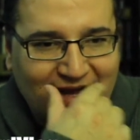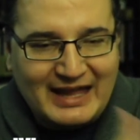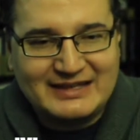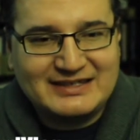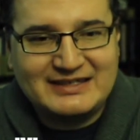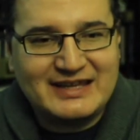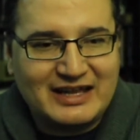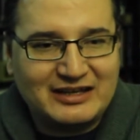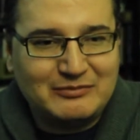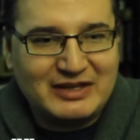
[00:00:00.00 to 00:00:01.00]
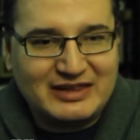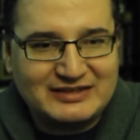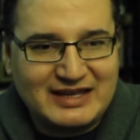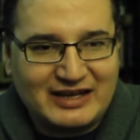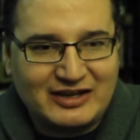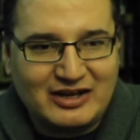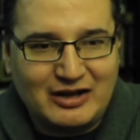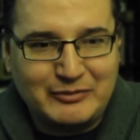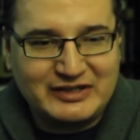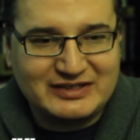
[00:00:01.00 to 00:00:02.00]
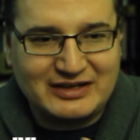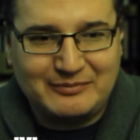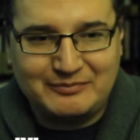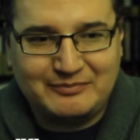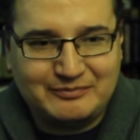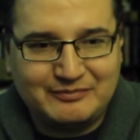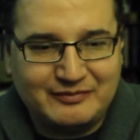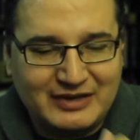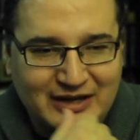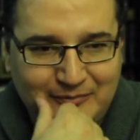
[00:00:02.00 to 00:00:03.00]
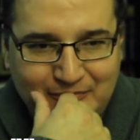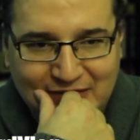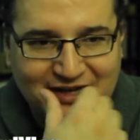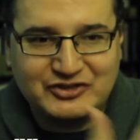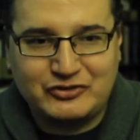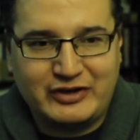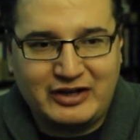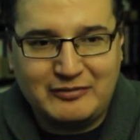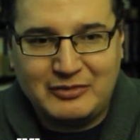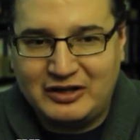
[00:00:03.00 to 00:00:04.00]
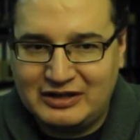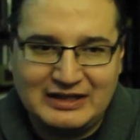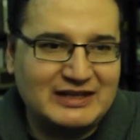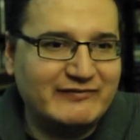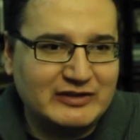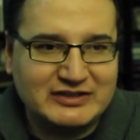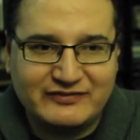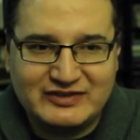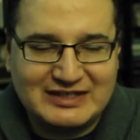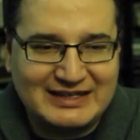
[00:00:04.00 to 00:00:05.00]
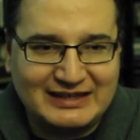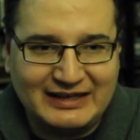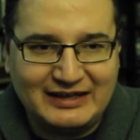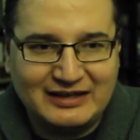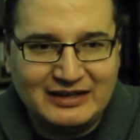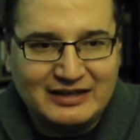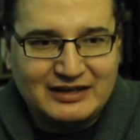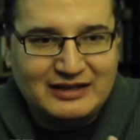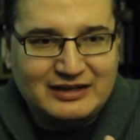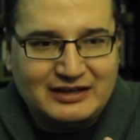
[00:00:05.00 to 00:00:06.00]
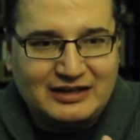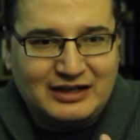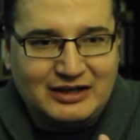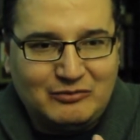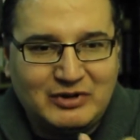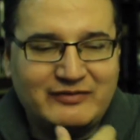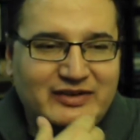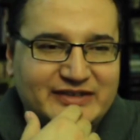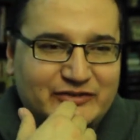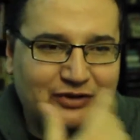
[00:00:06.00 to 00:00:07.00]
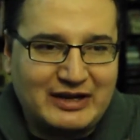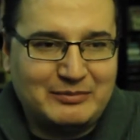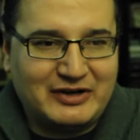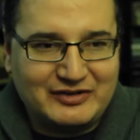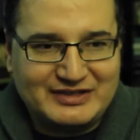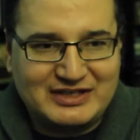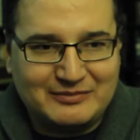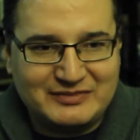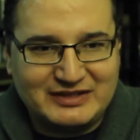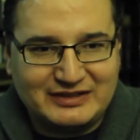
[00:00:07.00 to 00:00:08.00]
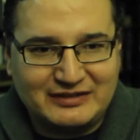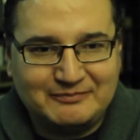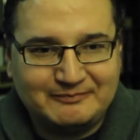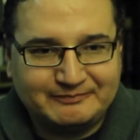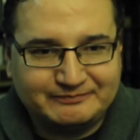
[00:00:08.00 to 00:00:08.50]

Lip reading: as he's handing me the stack of comics and I'm lecturing him on the evils of stealing, one of his grandparents comes in,